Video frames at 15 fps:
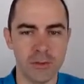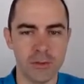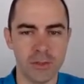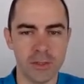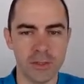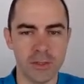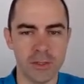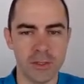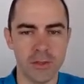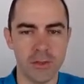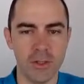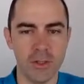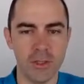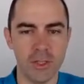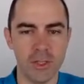You can say,
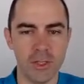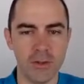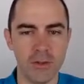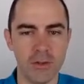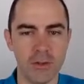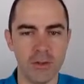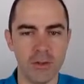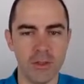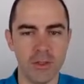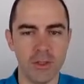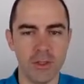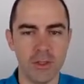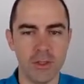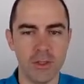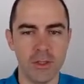well, I know
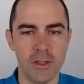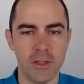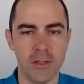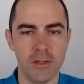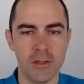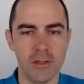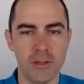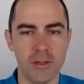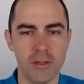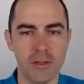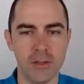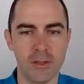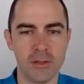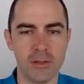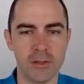this is
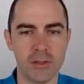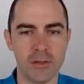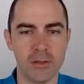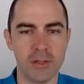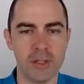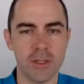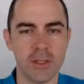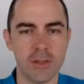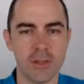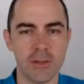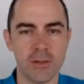the track,